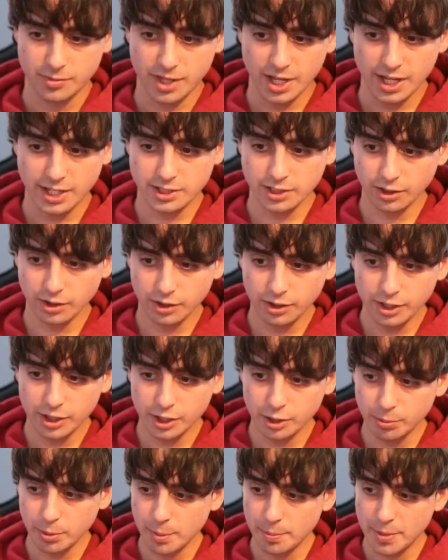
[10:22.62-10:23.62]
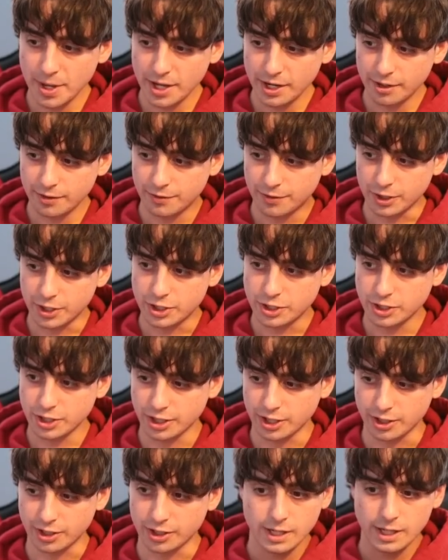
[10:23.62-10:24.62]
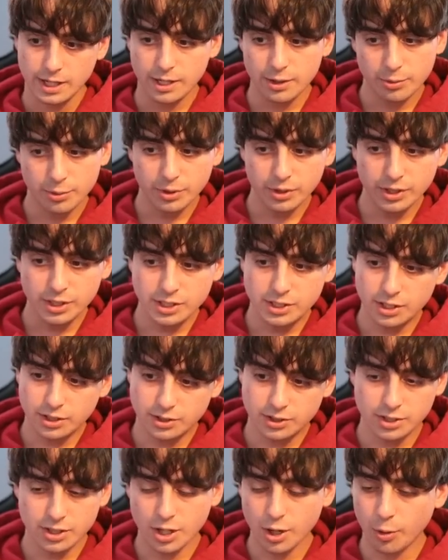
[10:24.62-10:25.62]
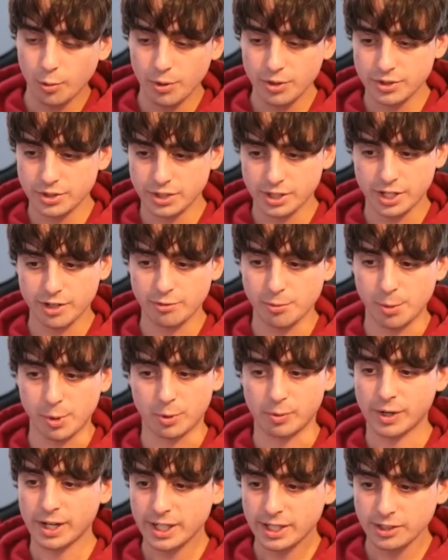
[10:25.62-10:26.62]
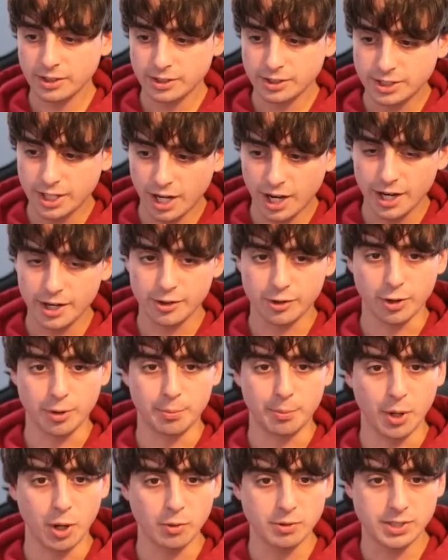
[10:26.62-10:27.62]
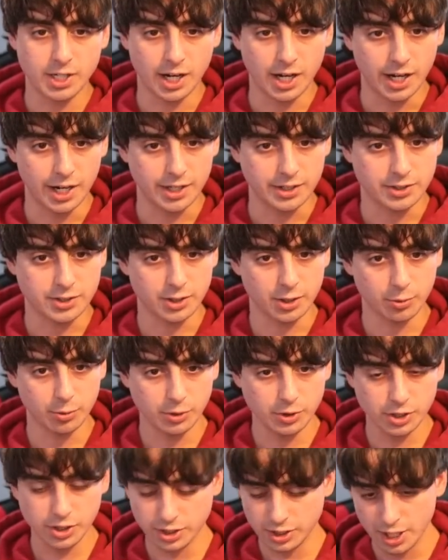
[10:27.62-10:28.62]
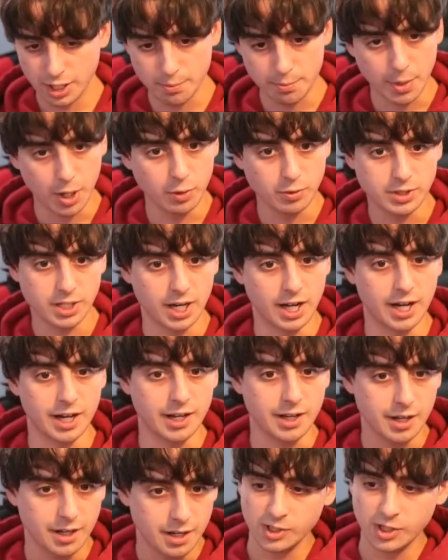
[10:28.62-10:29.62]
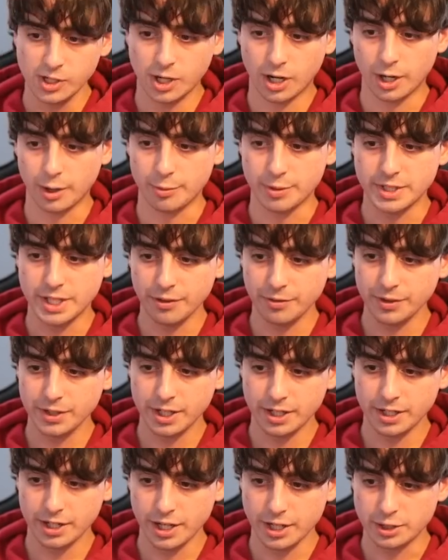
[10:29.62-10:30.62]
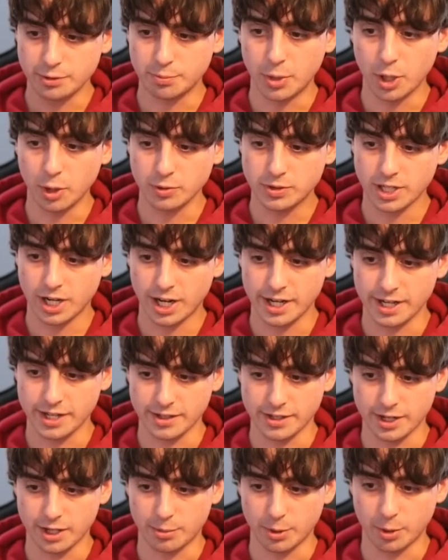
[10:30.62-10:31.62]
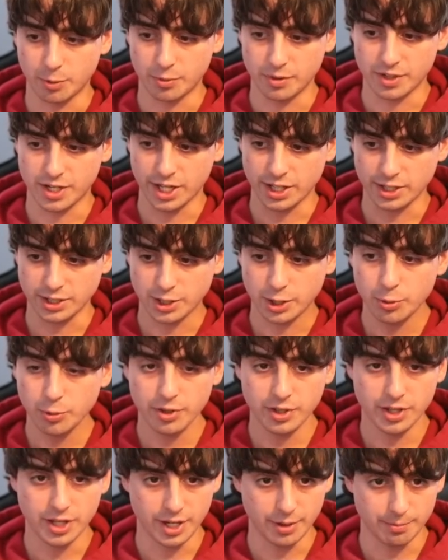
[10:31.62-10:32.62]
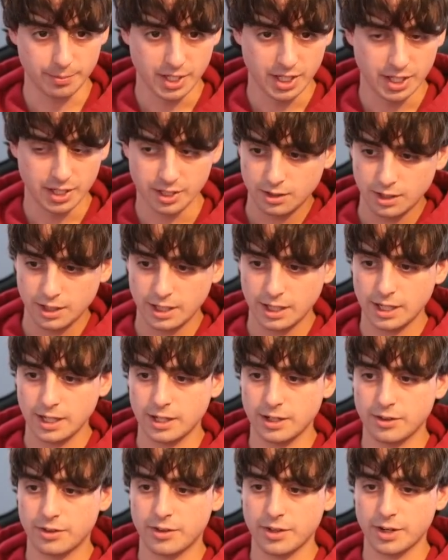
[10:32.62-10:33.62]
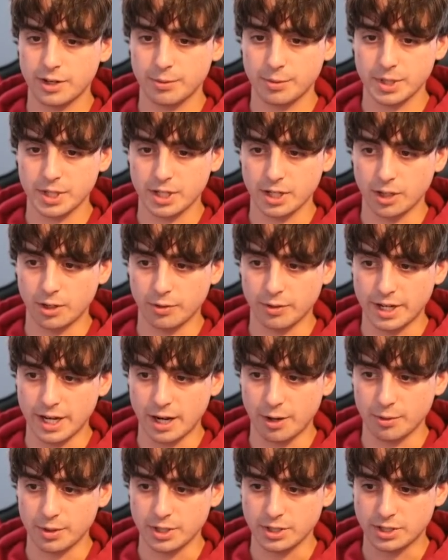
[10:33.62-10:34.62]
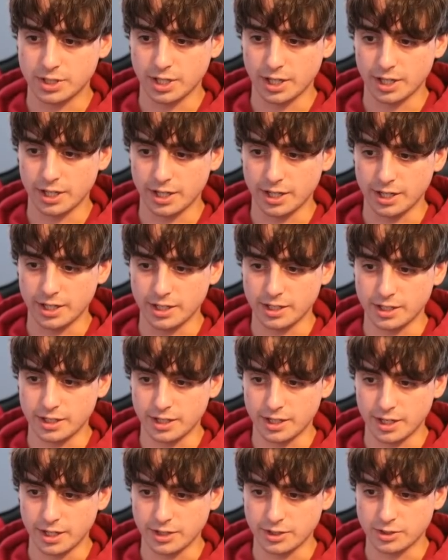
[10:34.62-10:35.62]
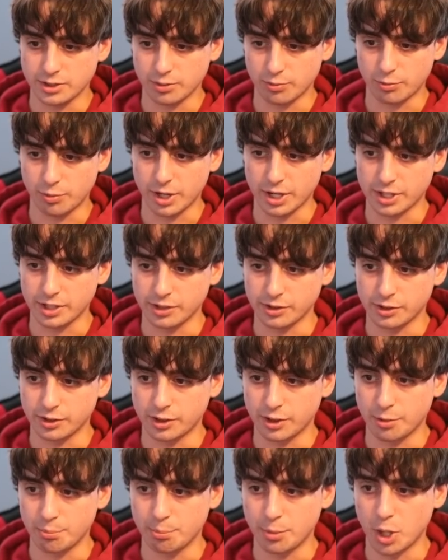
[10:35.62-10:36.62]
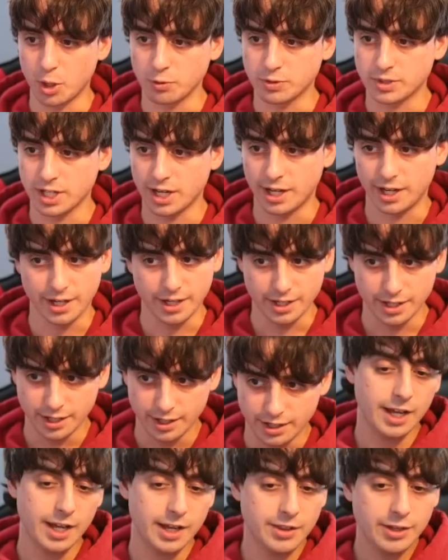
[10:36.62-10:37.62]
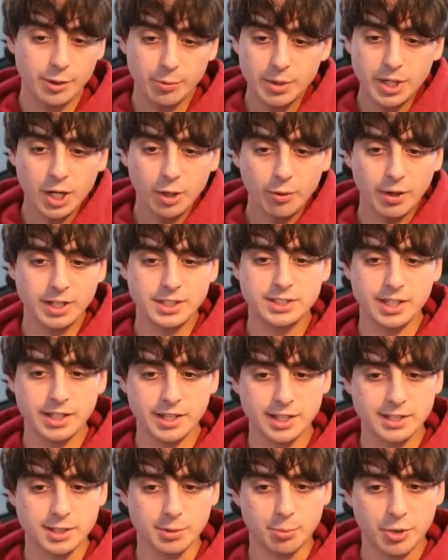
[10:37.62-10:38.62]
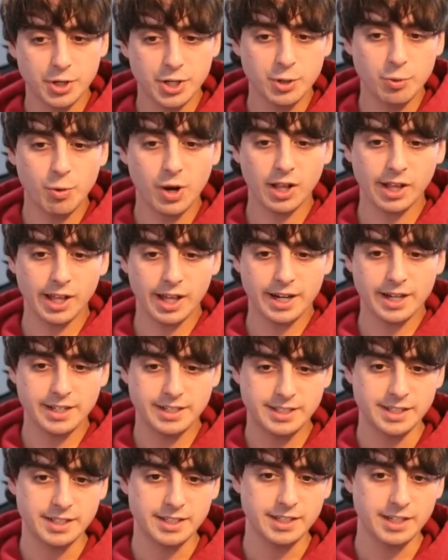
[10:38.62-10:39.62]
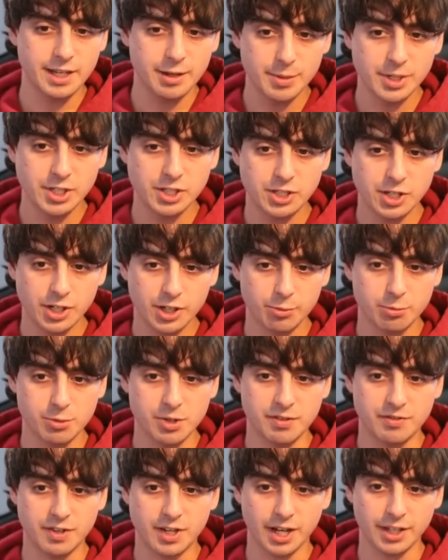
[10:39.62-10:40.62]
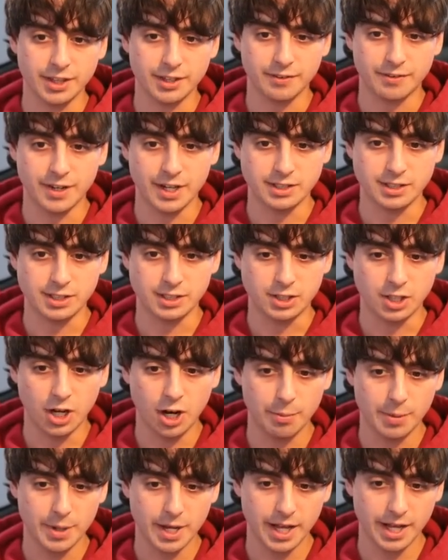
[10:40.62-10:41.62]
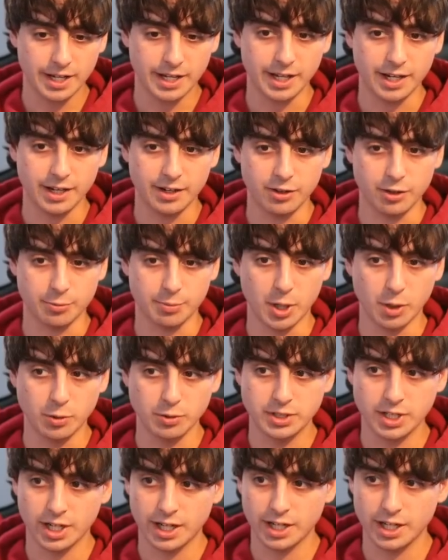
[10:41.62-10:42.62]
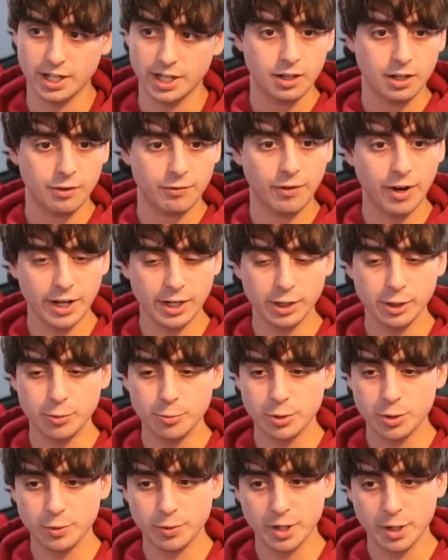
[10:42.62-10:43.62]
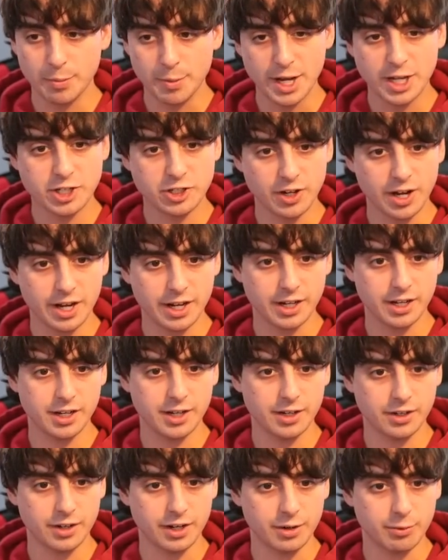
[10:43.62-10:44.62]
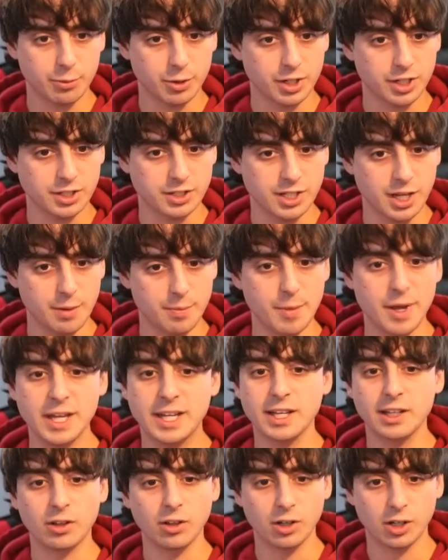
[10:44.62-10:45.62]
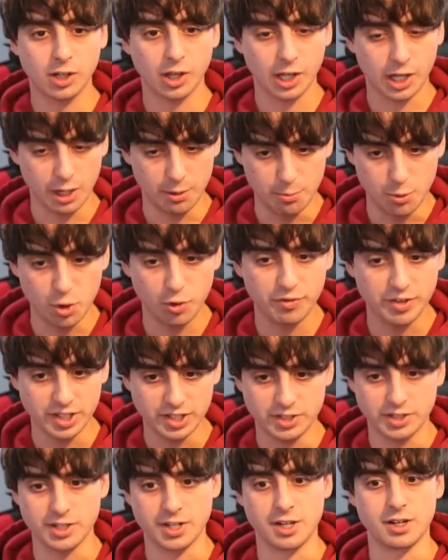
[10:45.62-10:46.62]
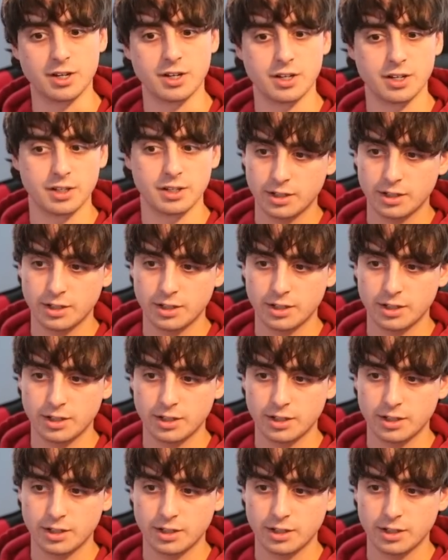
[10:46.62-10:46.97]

That's a little bit better for sure. It really doesn't know whether to give him a regular tie or a bow tie, so we'll just say bow tie. All right, we definitely got a nice bow tie in there, but we got two of them. And there we go. Now he's got a nice regular bow tie. And there we go. I'd say that's a pretty well edited image here. We've got the fancy top hat and the bow tie. Finally, we're doing a major edit here and we're going to say make it look like a movie scene.